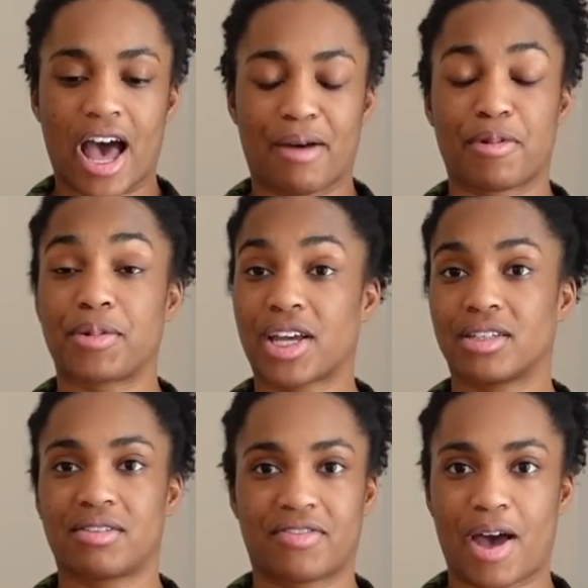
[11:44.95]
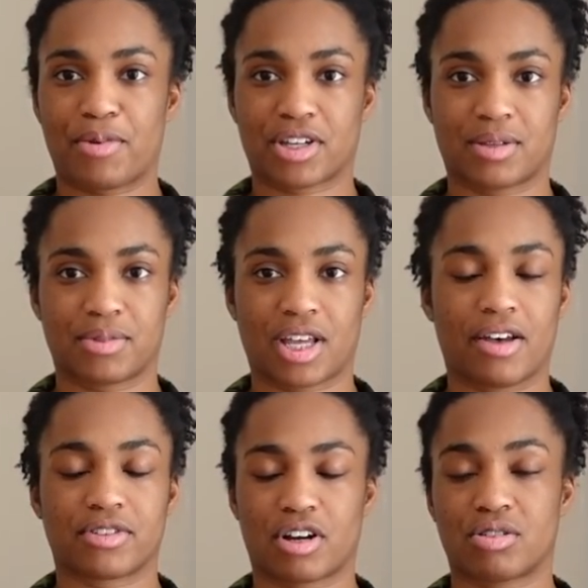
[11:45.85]
Um, but because the fabrics
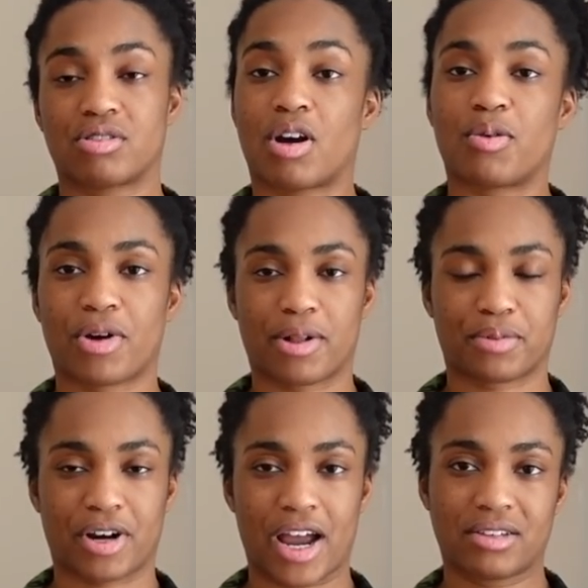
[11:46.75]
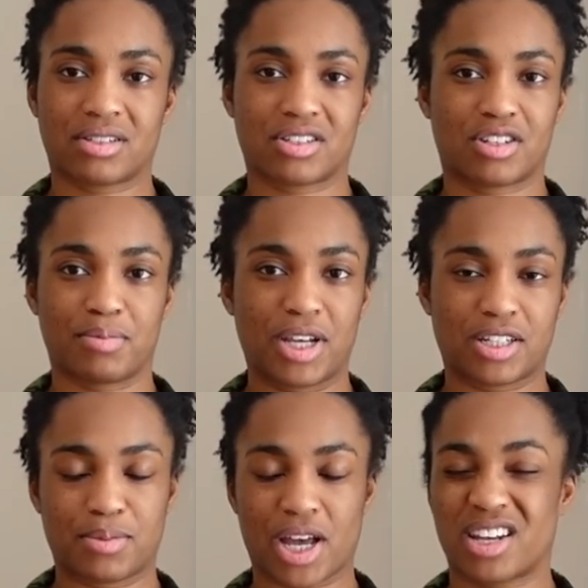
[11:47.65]
themselves are so well priced, to me,
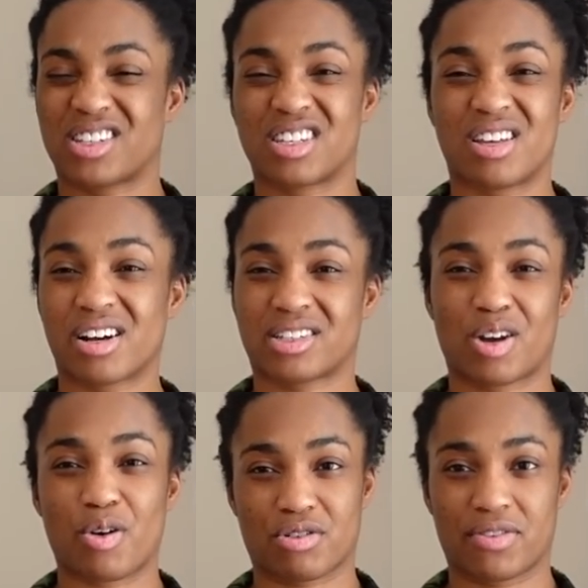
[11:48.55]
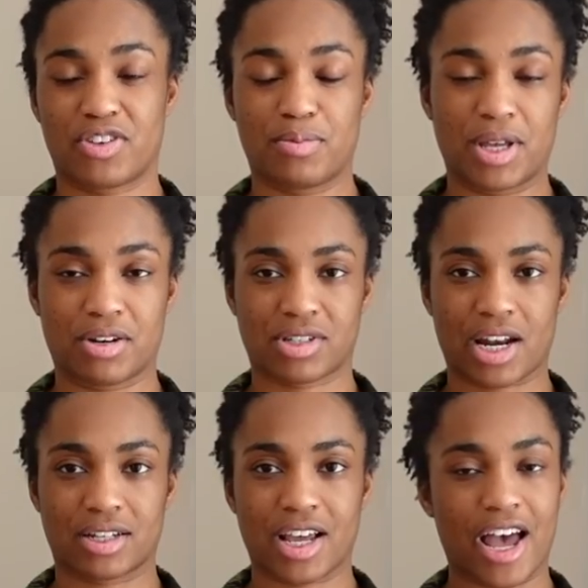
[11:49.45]
to be honest, as long as I order a few meters
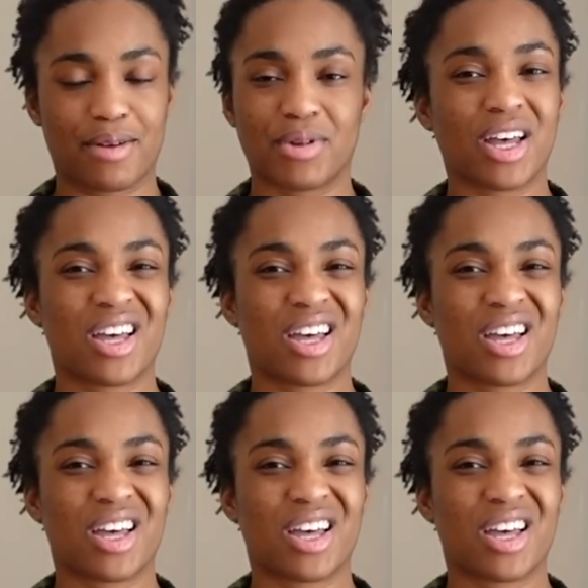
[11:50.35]
at a time,